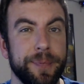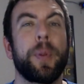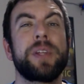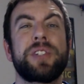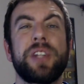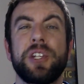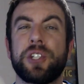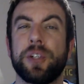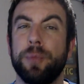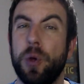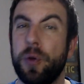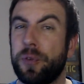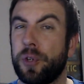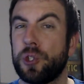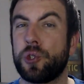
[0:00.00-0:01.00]
The PlayStation
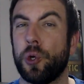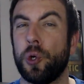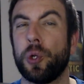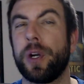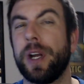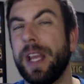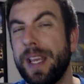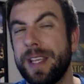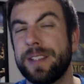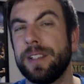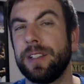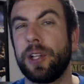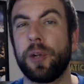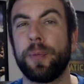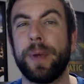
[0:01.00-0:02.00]
Move controller is
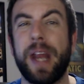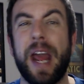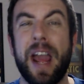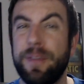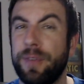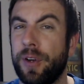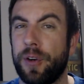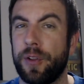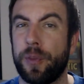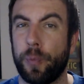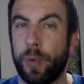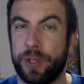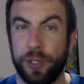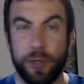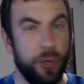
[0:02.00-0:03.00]
a little bit heavier
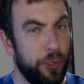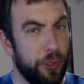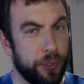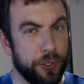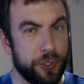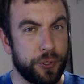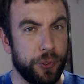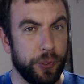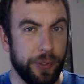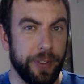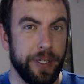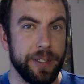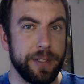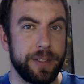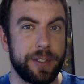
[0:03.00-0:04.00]
than what the Nolo
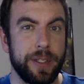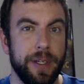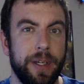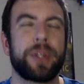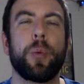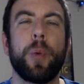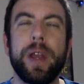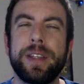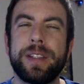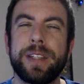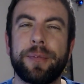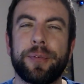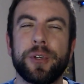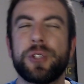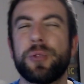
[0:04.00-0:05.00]
controller is, but the weight
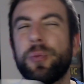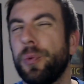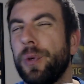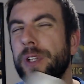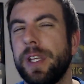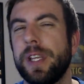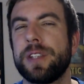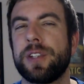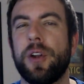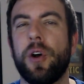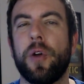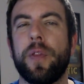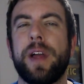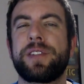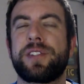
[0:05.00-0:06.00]
difference really isn't
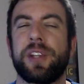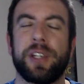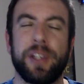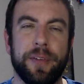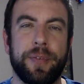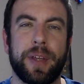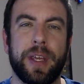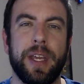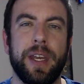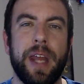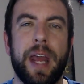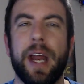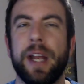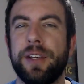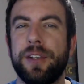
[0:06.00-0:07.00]
all that
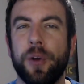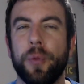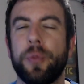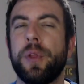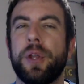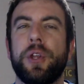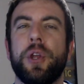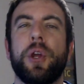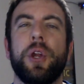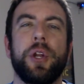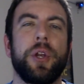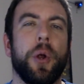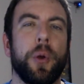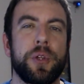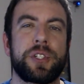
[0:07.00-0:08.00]
significant and I don't think you're
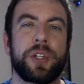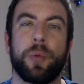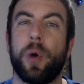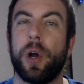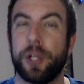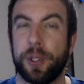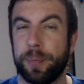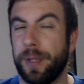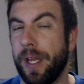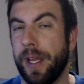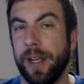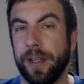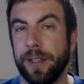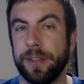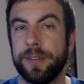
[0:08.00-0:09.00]
going to notice it while you're
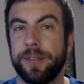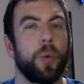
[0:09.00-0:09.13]
playing.